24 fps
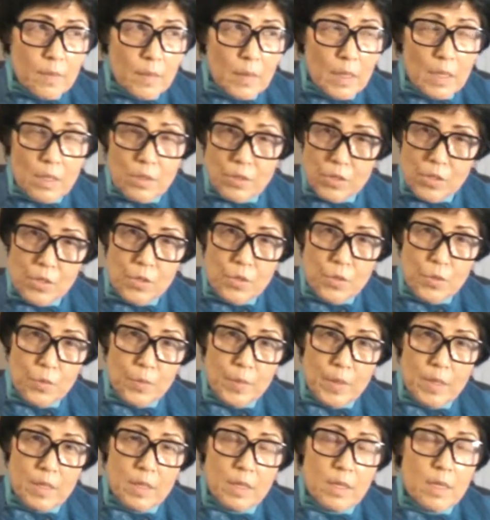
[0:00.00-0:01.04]

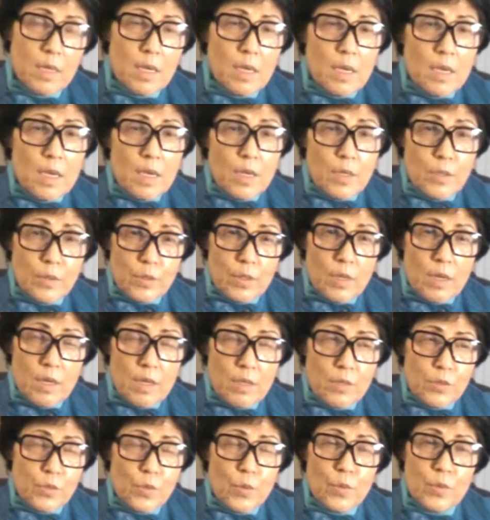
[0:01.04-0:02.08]
syncope.
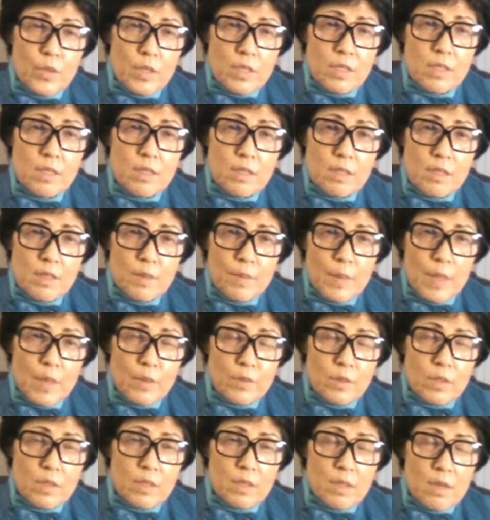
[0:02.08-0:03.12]
So this is
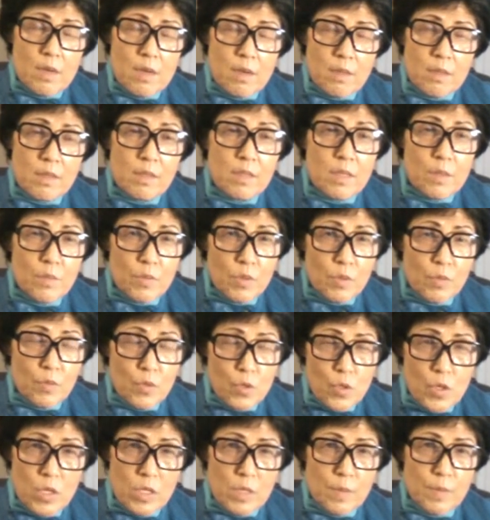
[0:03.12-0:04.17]
about, in terms of
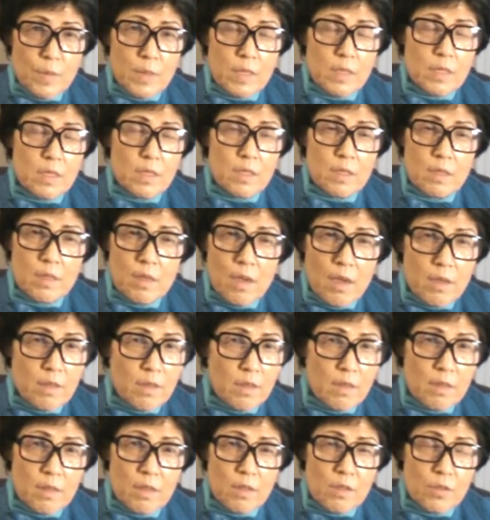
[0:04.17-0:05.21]
treatment, I
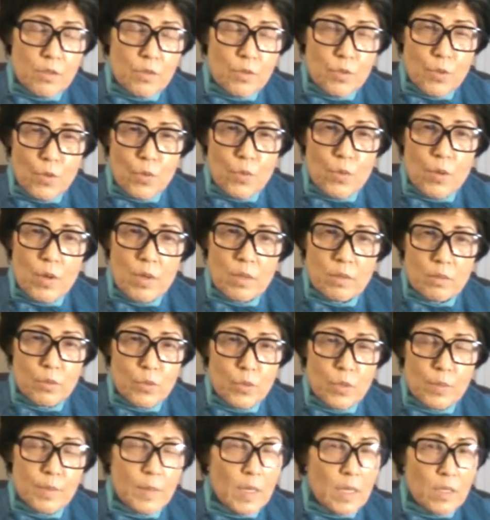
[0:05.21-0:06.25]
think there's no
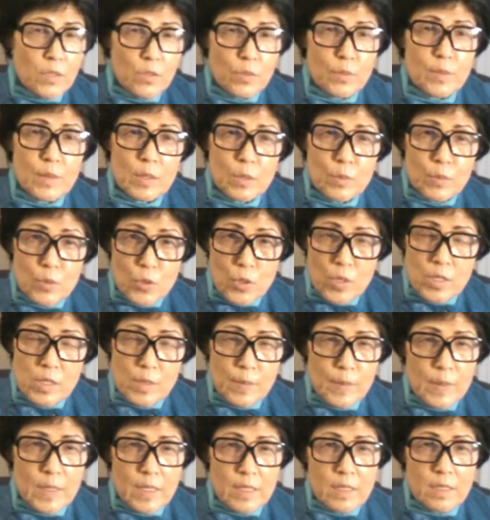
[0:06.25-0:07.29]
treatment, has to be the
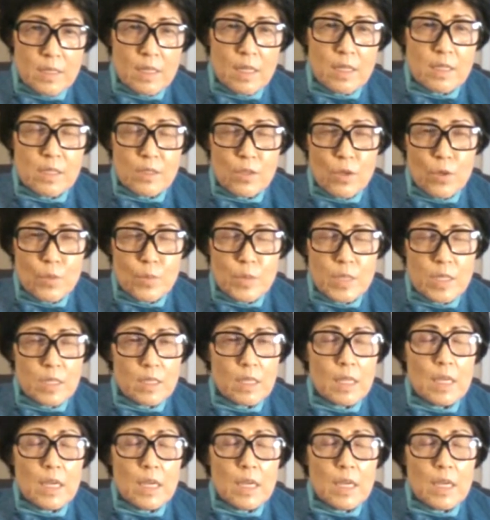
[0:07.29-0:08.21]
transplant, that's the option.